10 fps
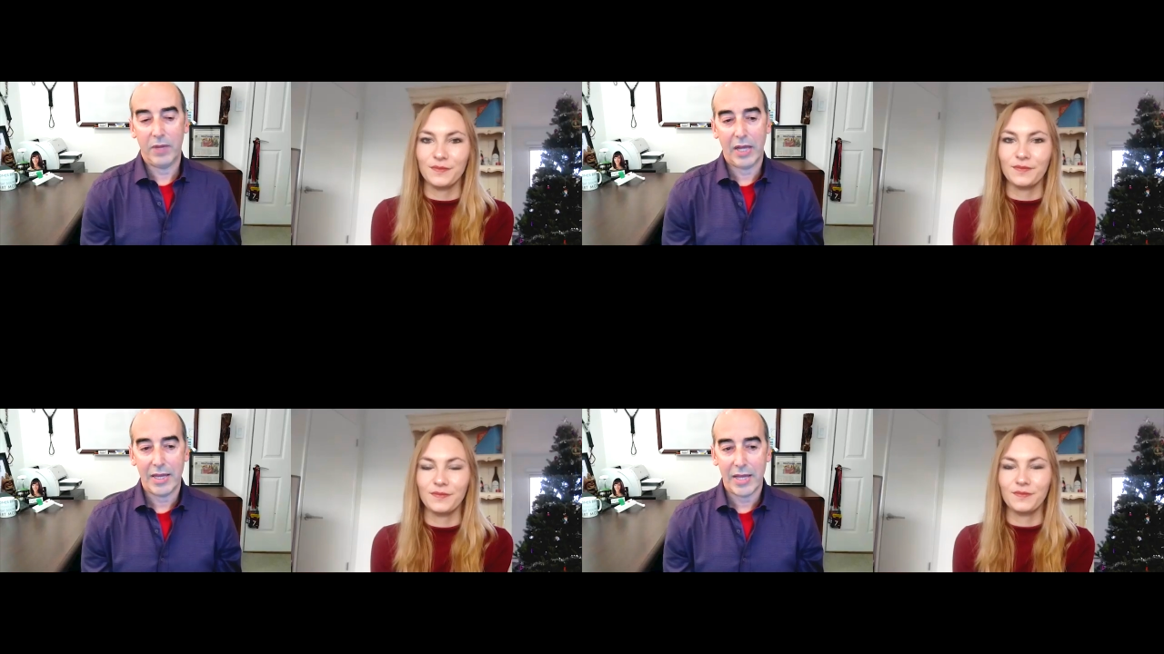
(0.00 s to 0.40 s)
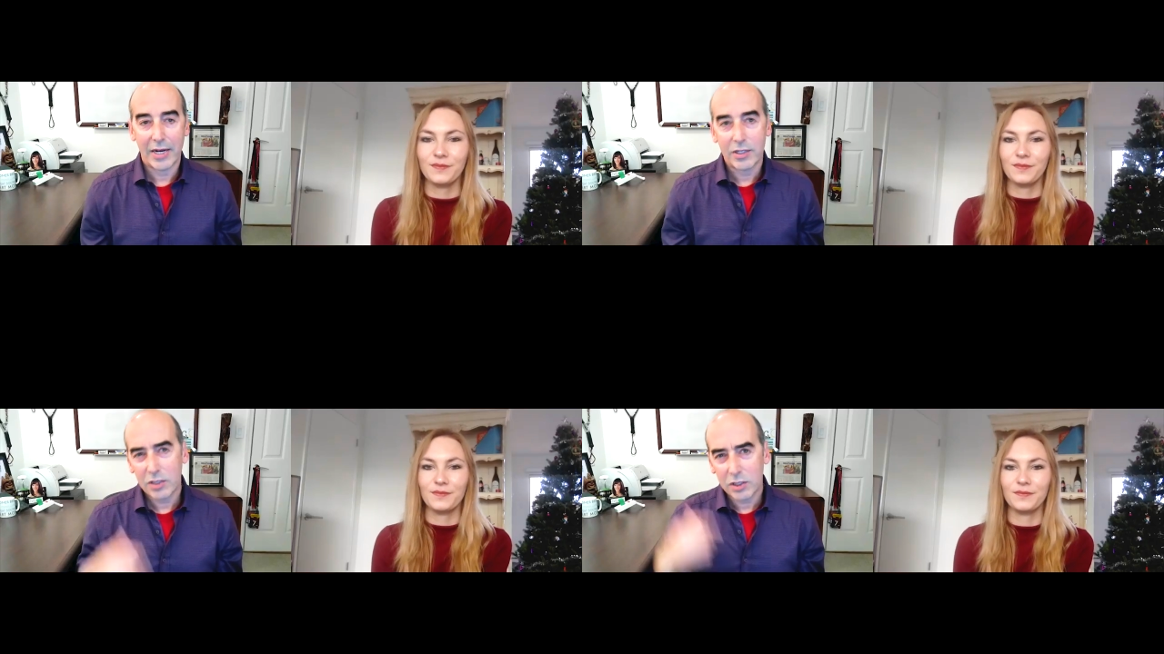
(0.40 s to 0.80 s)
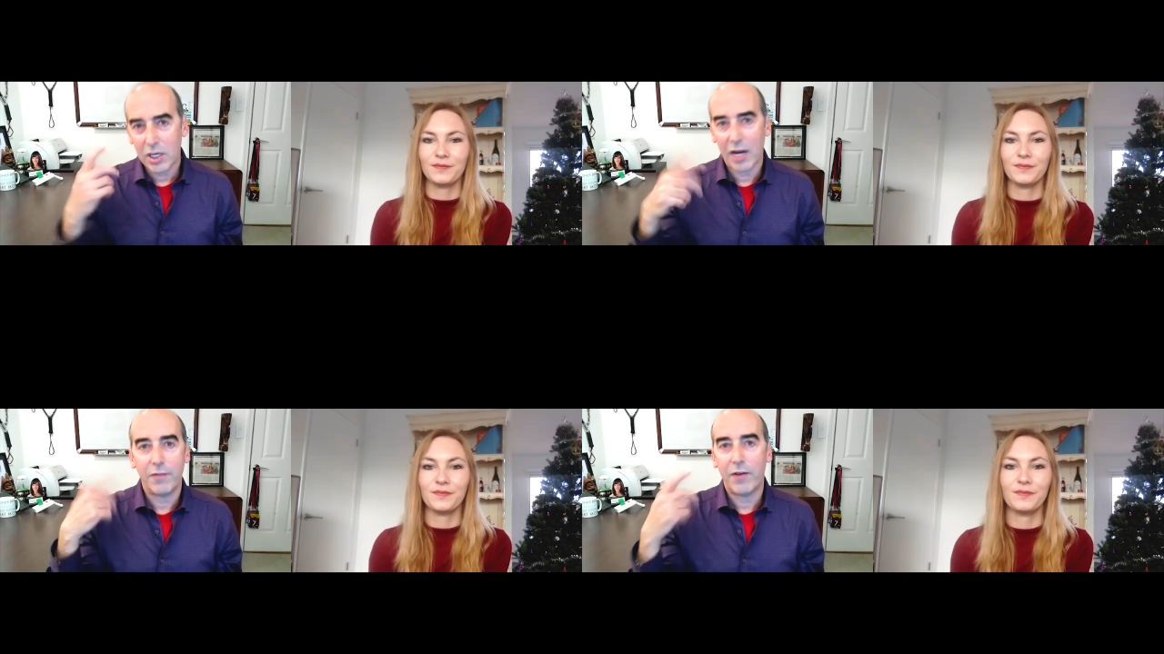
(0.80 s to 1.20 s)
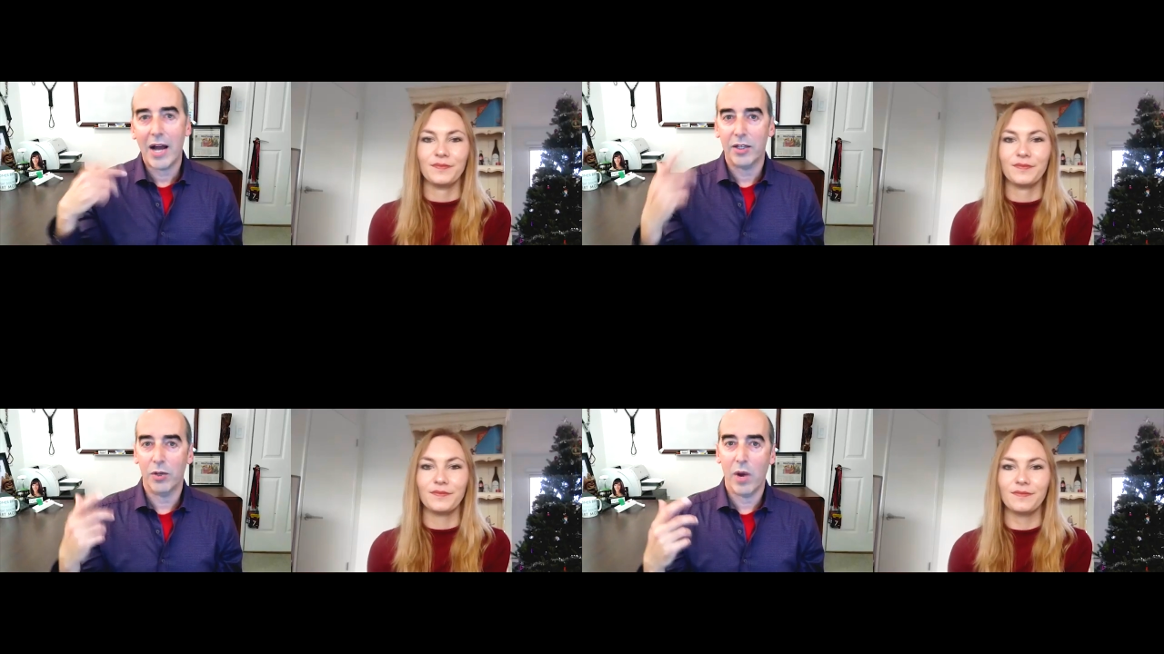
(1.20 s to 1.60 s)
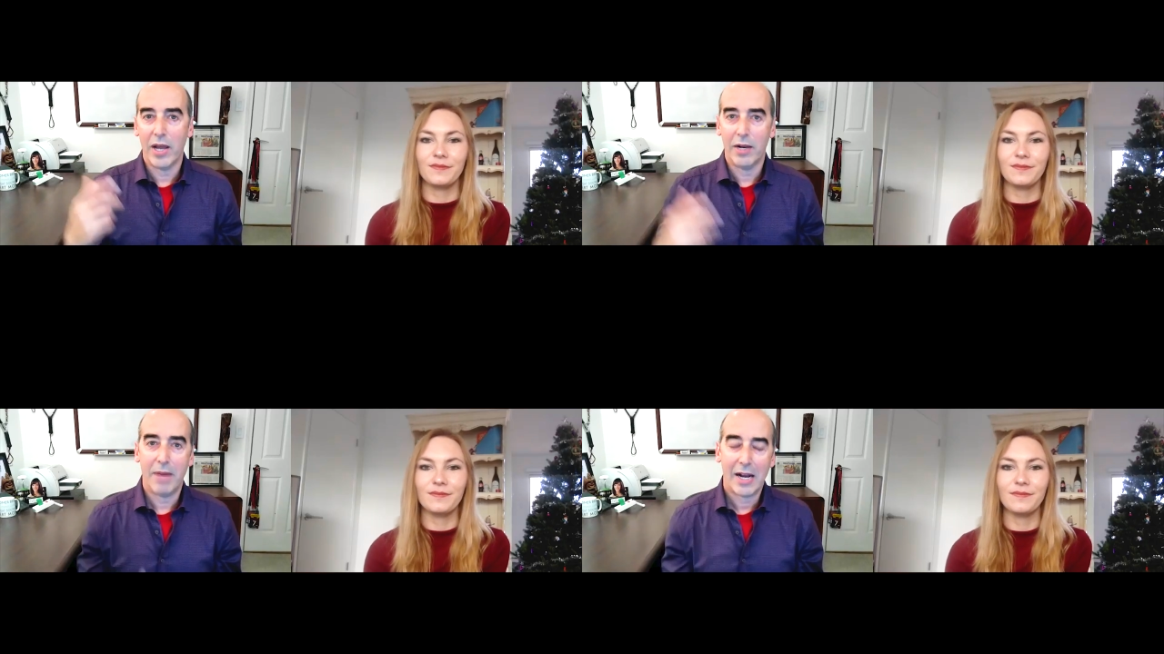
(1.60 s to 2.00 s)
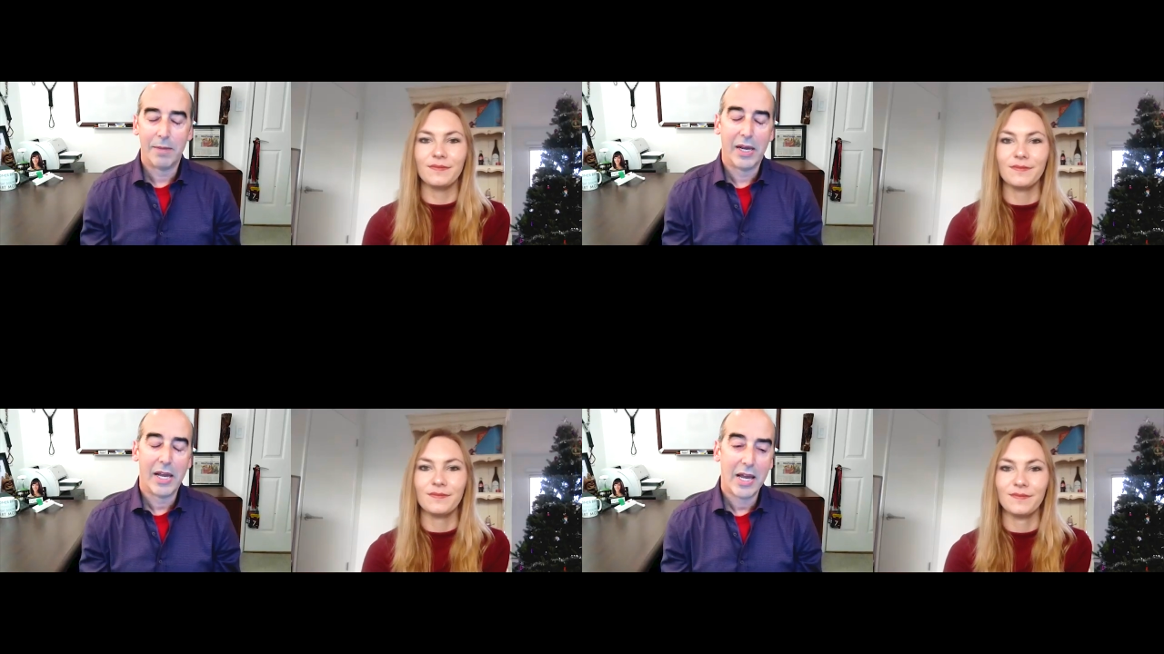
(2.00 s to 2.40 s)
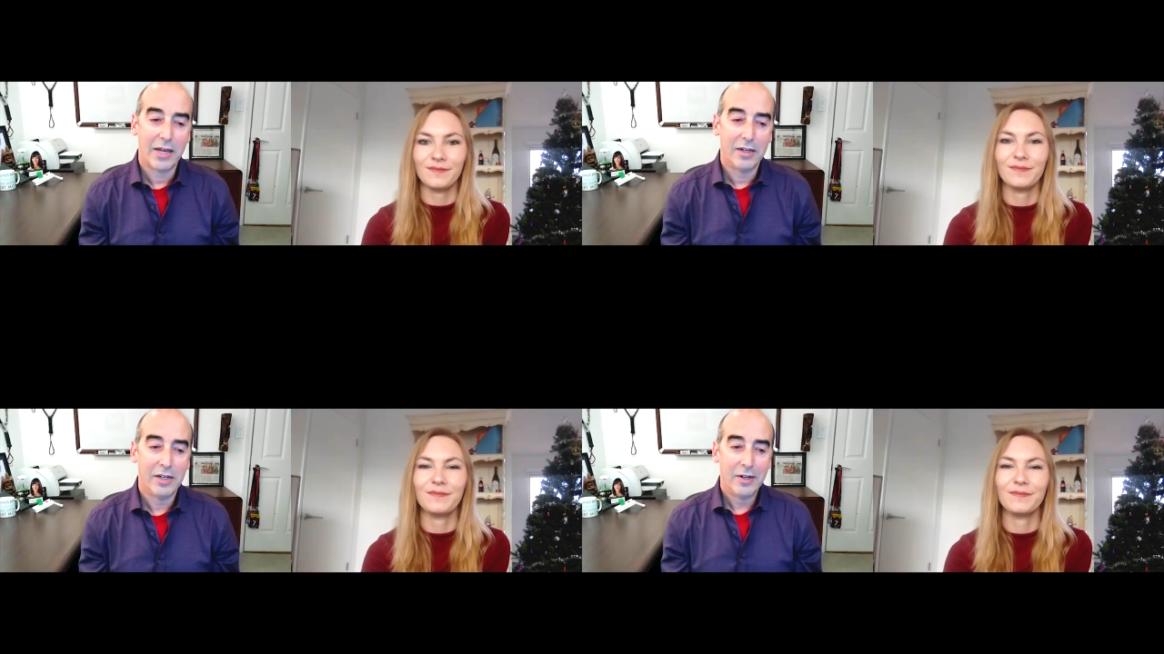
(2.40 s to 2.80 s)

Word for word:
Speaker 1: And then I just kind of file it away in the back of my head.